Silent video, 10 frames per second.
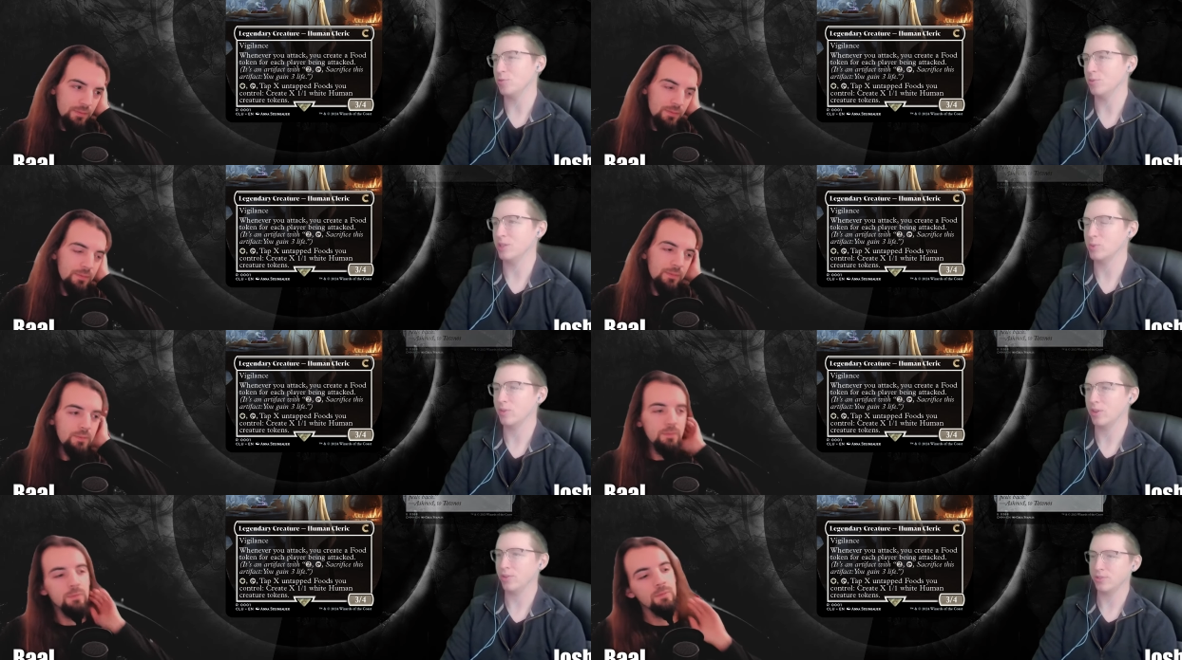Speaker 1: things
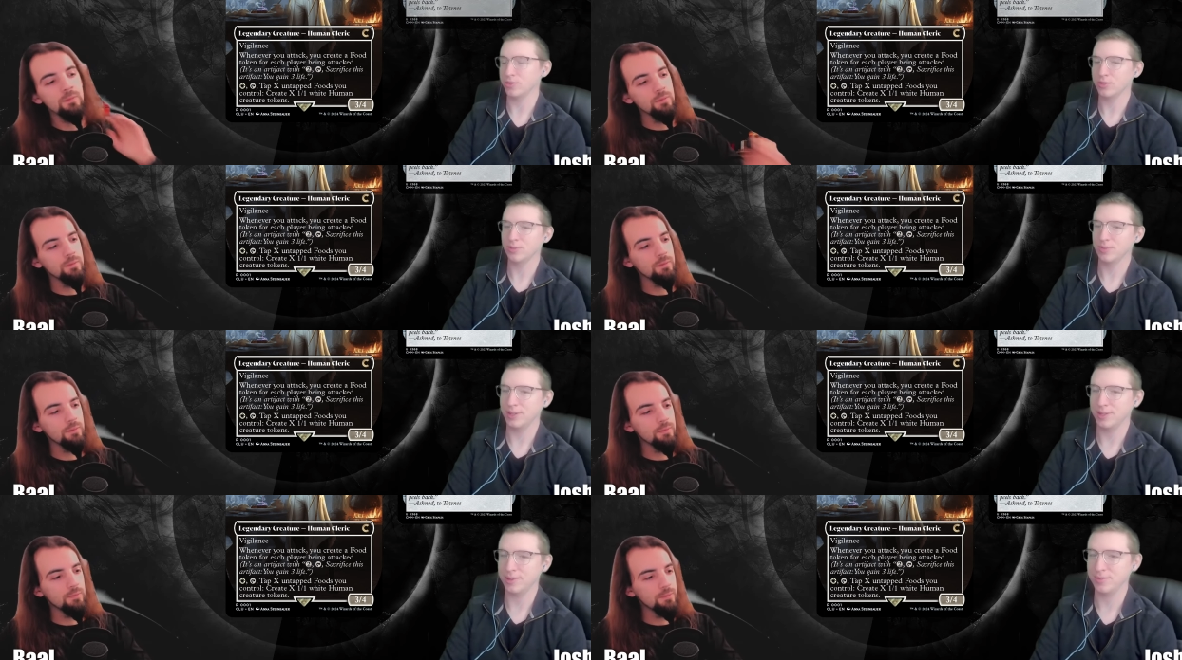with alters.
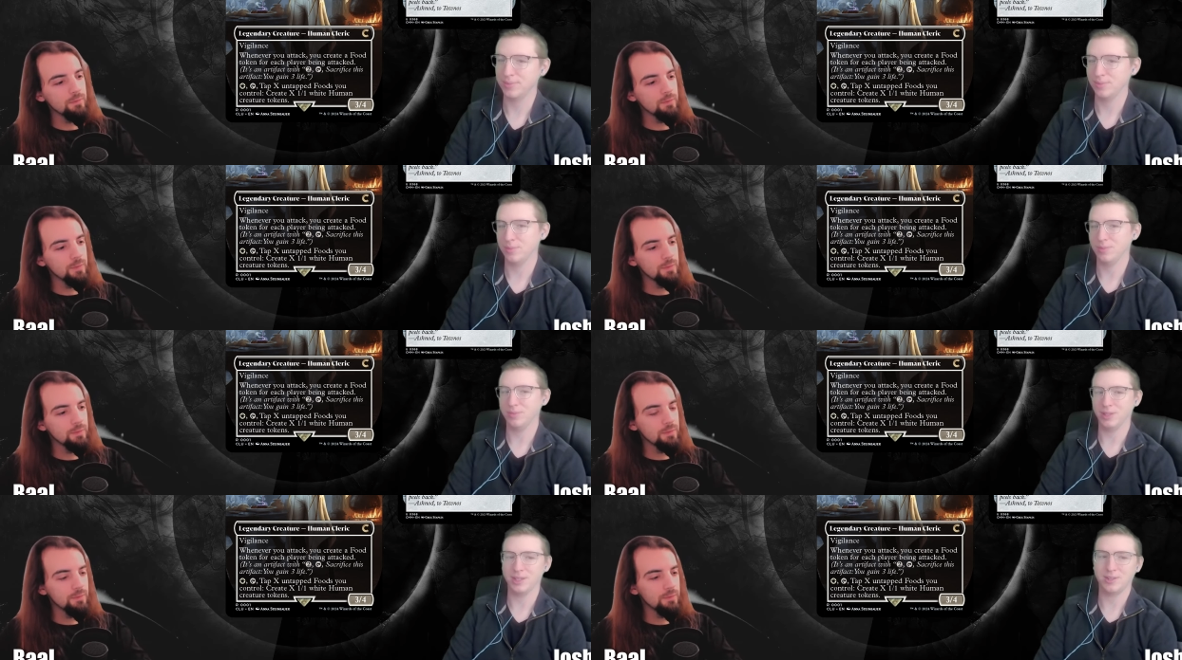Um,
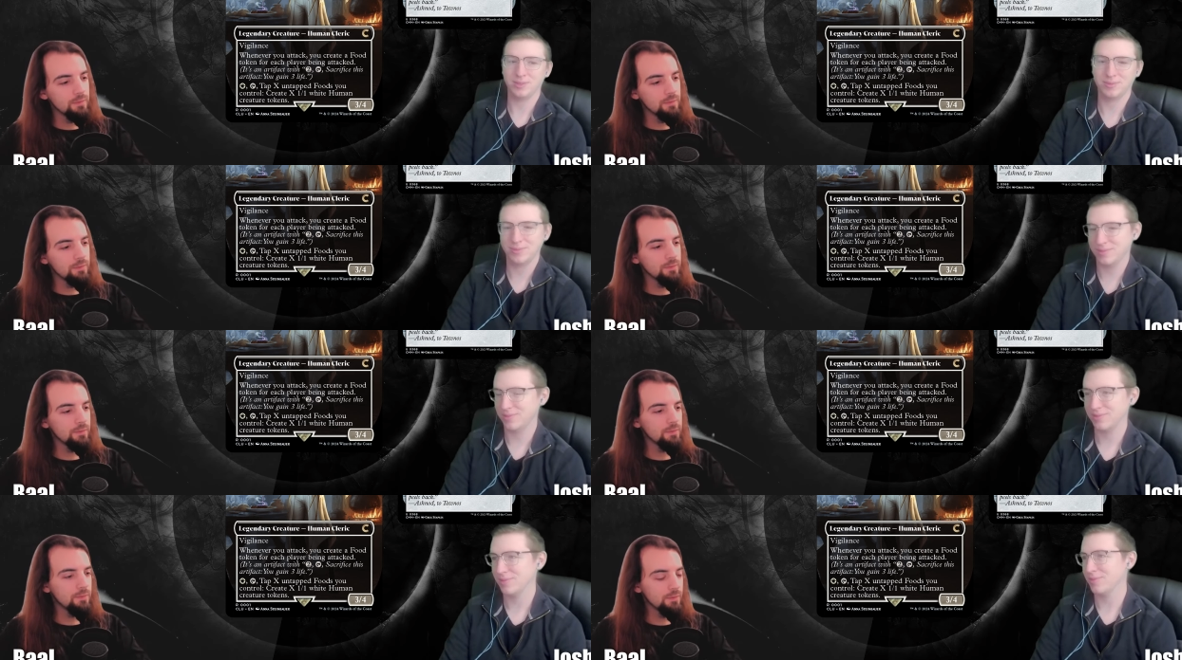like,
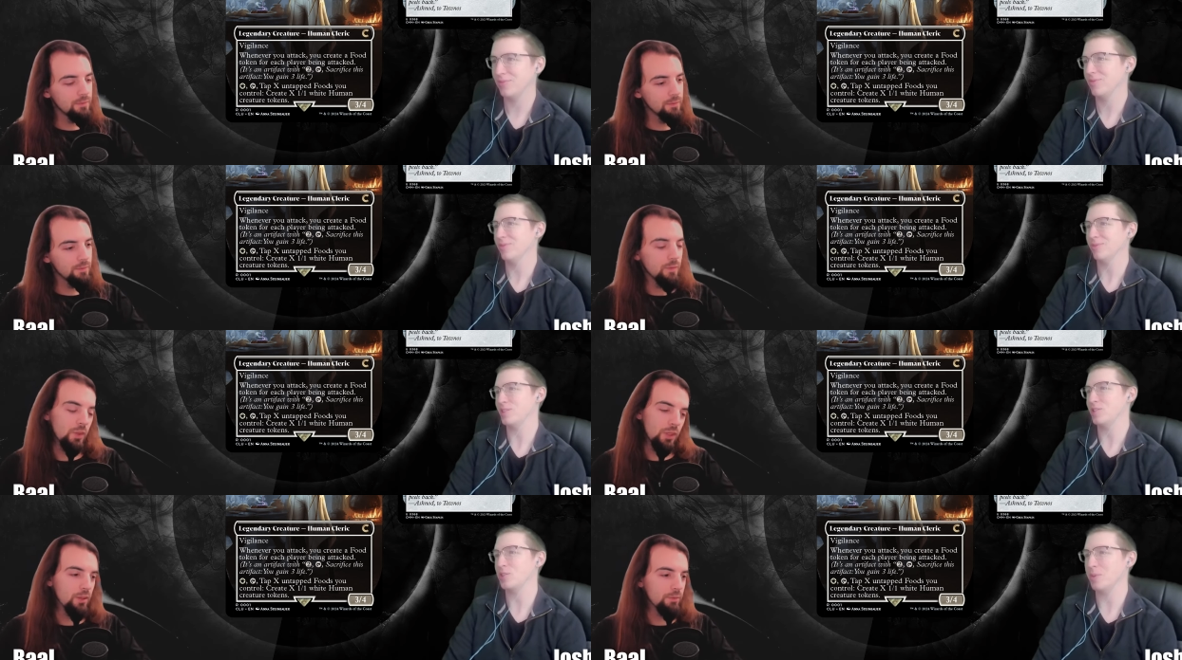does
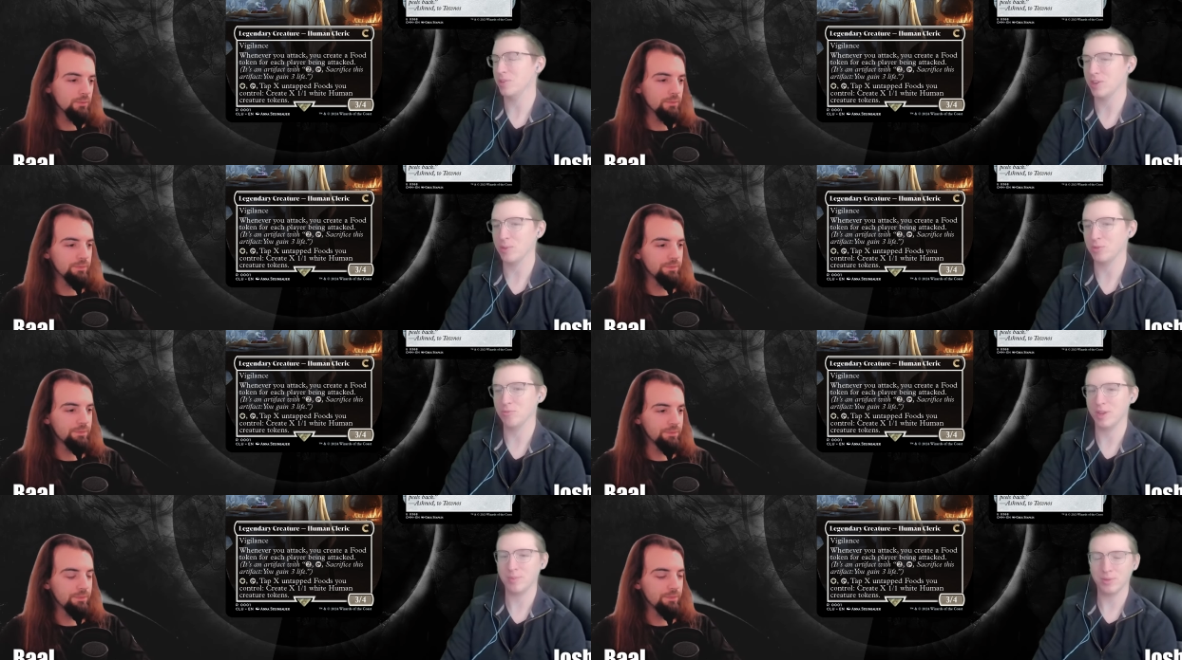this commander yeah. help you
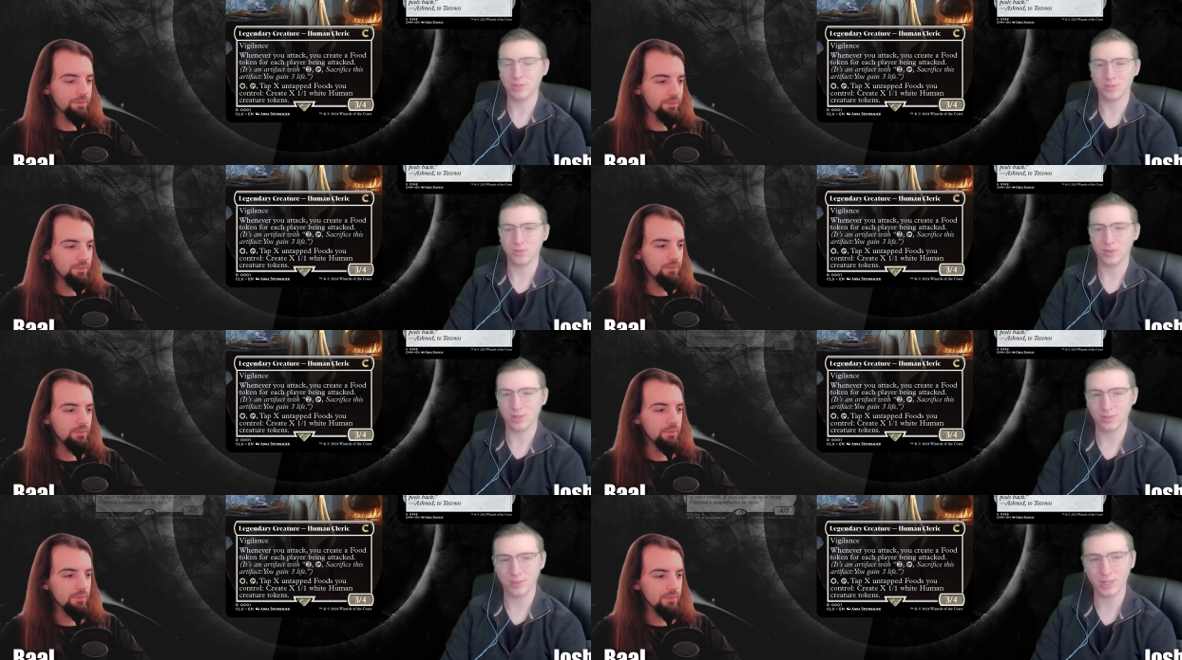ramp into
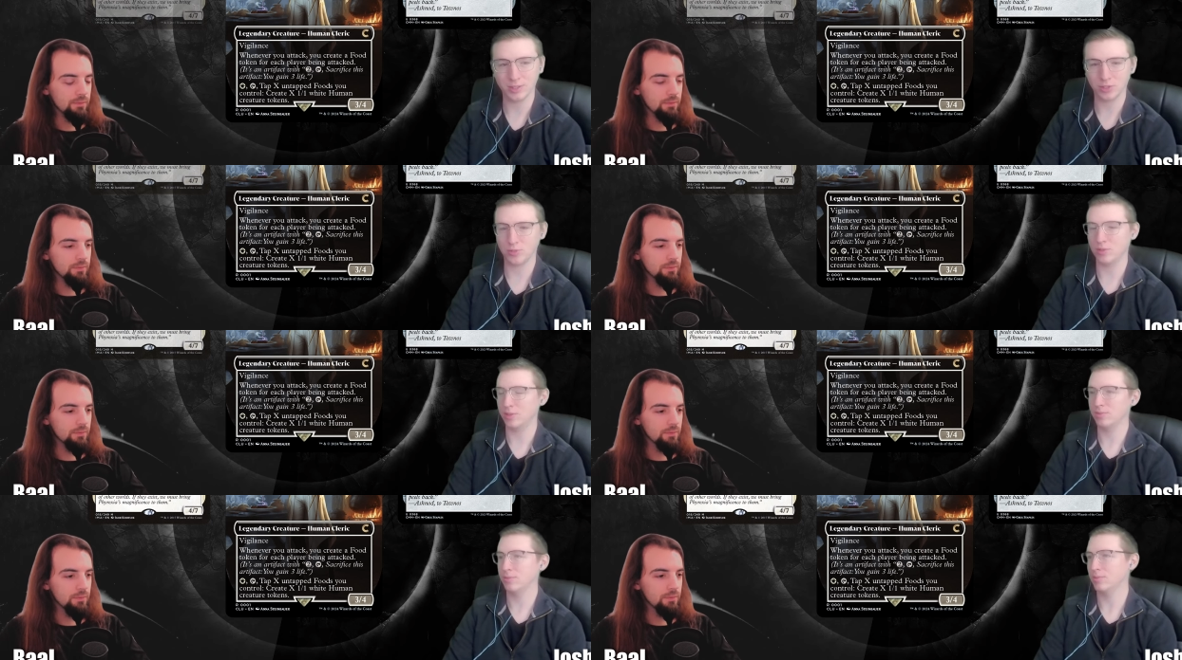uh, an Elesh
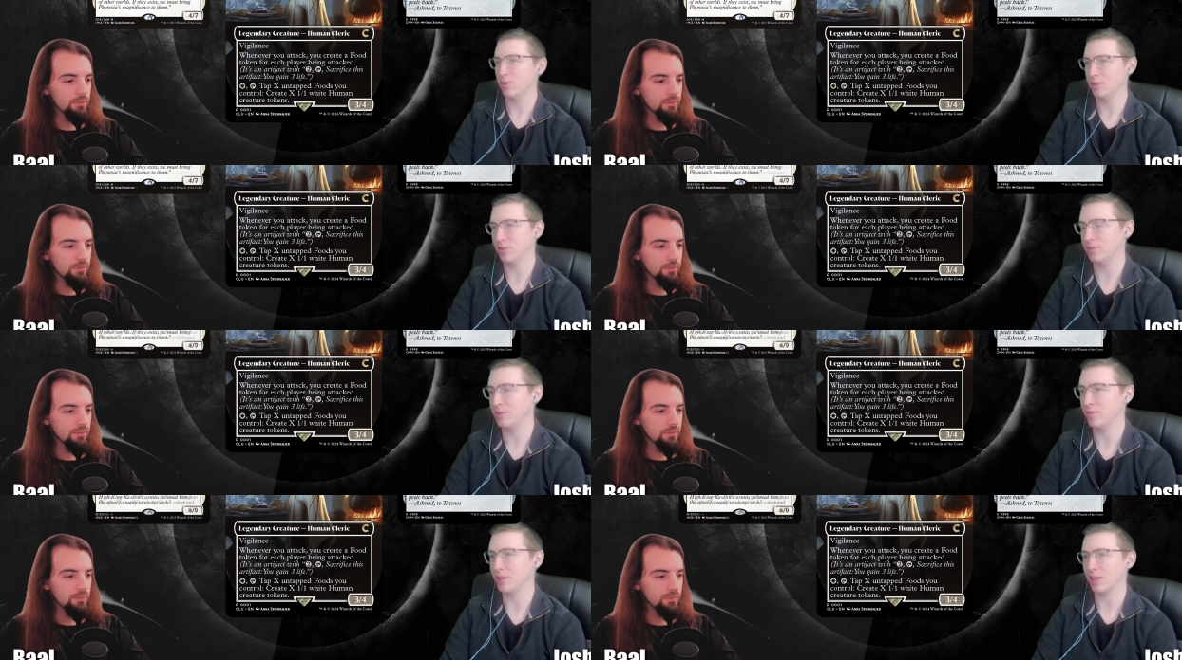Norn or
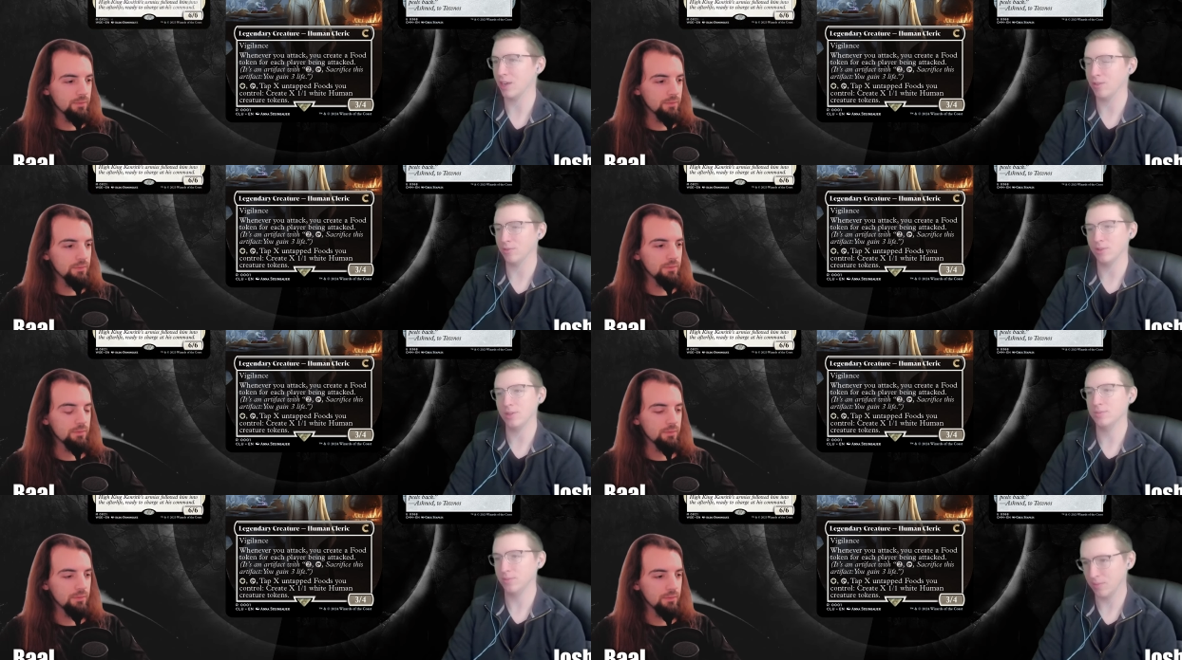even a Calvary?
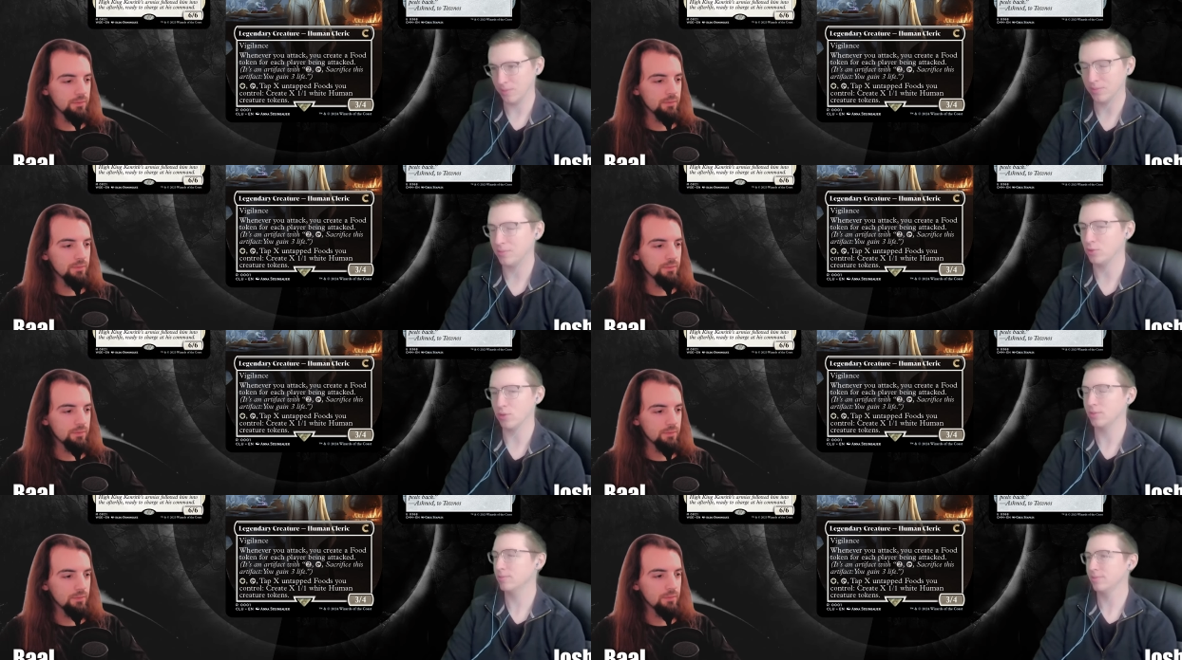Sure,
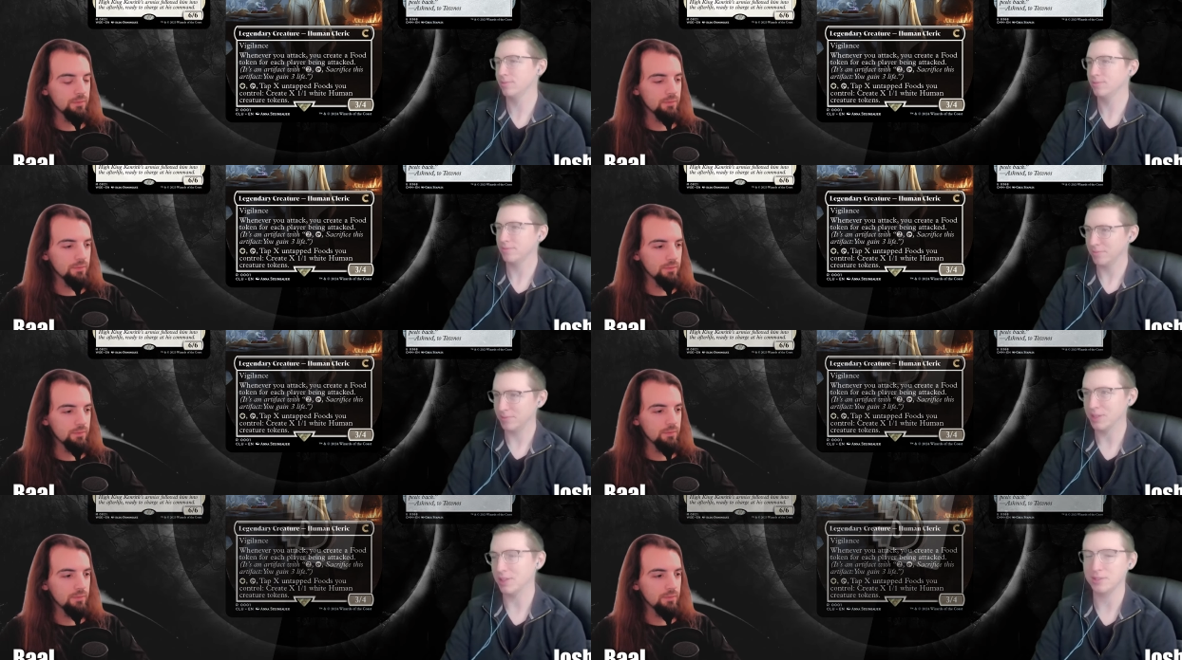
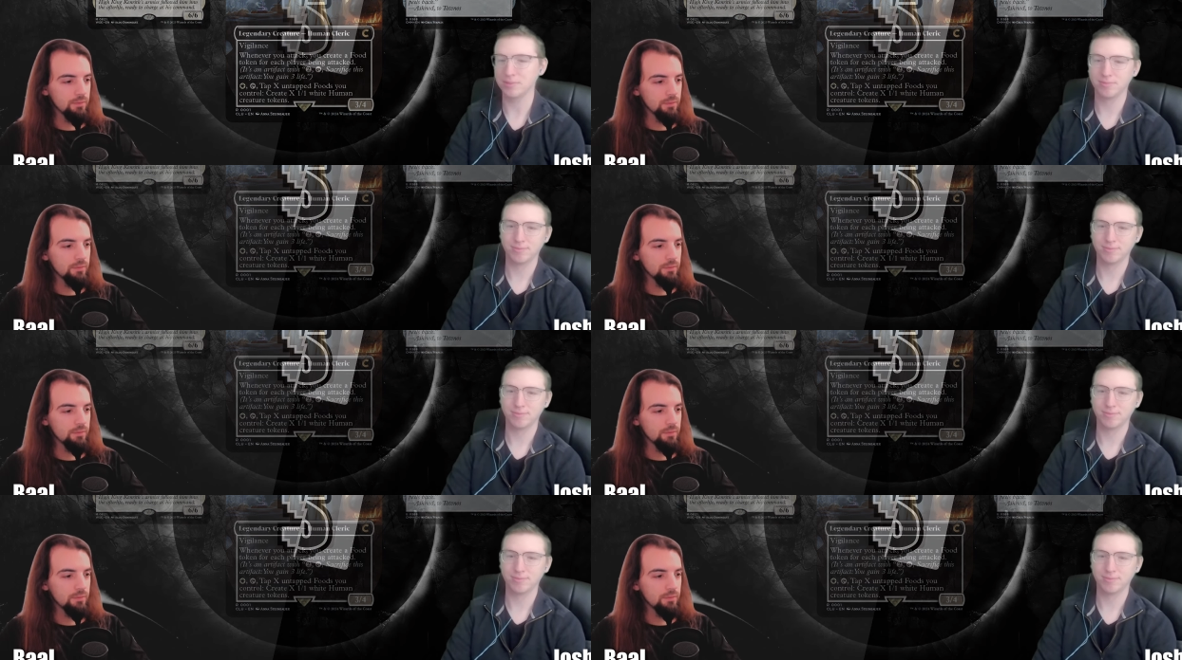it does.